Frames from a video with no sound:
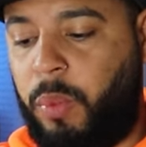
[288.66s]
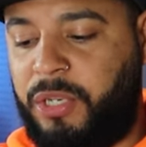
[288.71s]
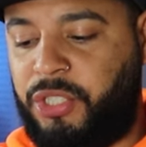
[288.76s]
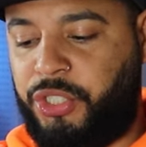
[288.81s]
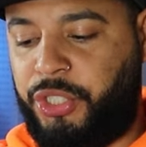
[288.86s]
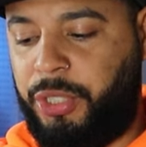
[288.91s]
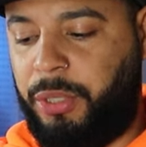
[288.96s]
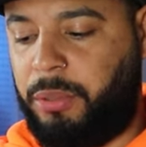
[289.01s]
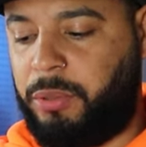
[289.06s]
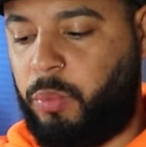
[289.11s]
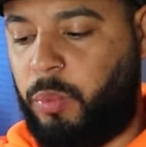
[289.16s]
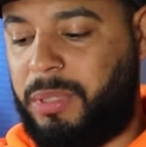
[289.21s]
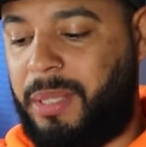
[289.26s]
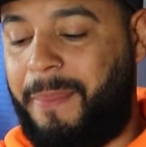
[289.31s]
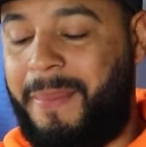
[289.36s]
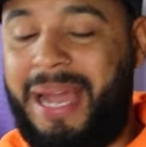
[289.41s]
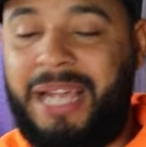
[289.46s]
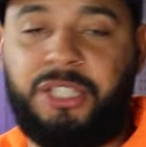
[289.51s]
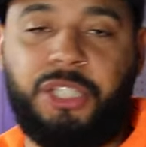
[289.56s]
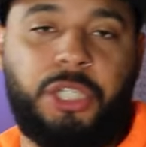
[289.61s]
windshield with
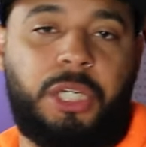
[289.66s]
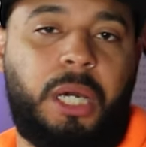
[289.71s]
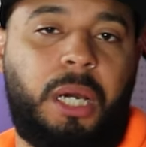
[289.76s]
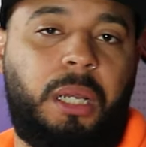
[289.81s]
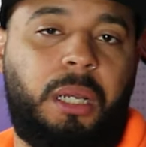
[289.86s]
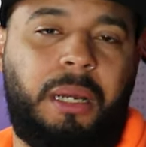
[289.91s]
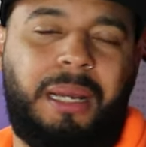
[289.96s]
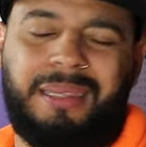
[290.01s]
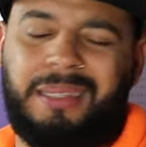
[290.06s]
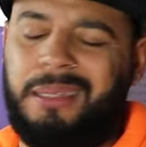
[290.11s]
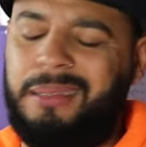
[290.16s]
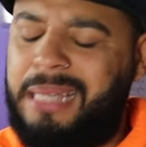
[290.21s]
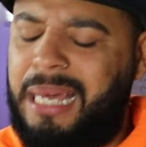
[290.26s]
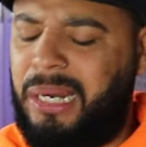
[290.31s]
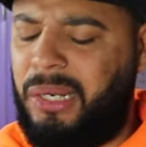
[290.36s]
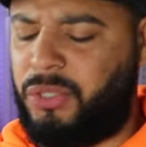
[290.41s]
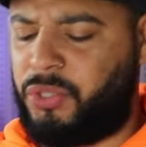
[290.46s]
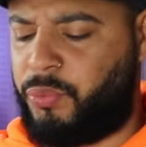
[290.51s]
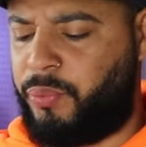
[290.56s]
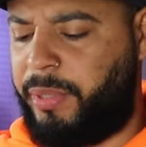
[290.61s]
the matching color. I think that
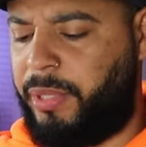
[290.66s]
looks